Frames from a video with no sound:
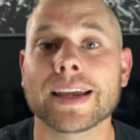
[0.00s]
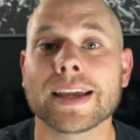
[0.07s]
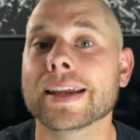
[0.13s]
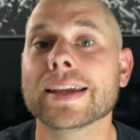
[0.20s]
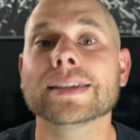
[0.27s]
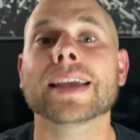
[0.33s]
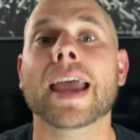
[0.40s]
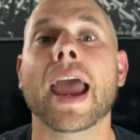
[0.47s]
It
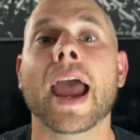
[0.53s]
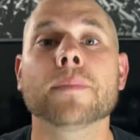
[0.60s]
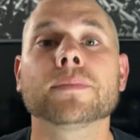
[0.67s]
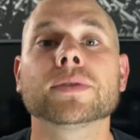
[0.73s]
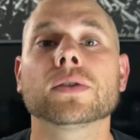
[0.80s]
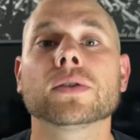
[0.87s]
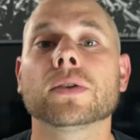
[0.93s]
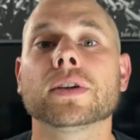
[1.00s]
is
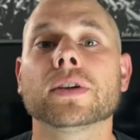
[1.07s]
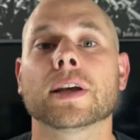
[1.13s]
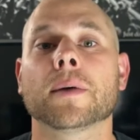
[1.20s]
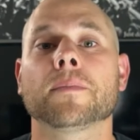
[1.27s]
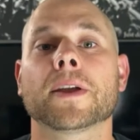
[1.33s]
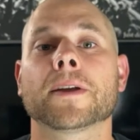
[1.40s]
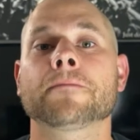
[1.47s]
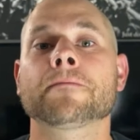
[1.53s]
absolutely
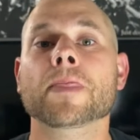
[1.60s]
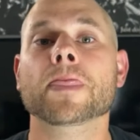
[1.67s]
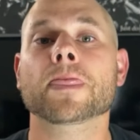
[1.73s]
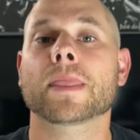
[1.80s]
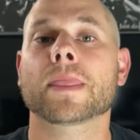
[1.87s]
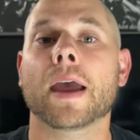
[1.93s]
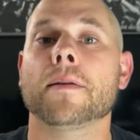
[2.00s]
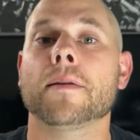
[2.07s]
something
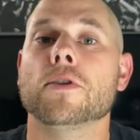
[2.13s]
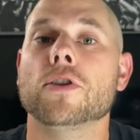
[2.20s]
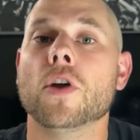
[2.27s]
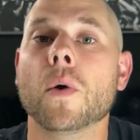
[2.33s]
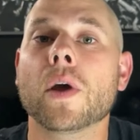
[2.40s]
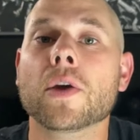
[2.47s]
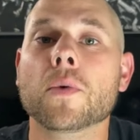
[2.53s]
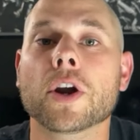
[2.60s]
that,
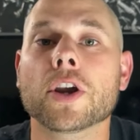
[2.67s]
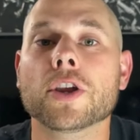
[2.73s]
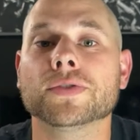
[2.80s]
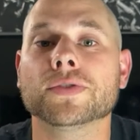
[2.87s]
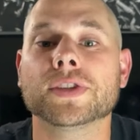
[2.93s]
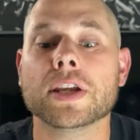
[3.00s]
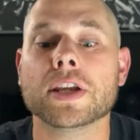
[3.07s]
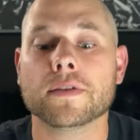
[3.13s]
knowing where you
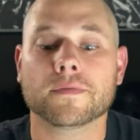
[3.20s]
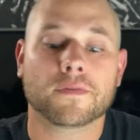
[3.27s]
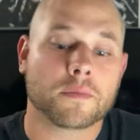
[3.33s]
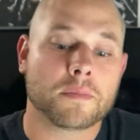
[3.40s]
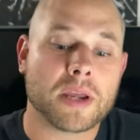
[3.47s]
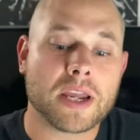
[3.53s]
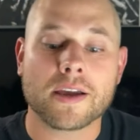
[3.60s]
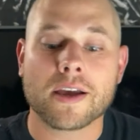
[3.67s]
seat, for
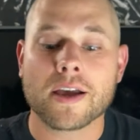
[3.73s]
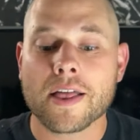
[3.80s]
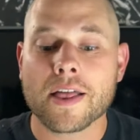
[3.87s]
me,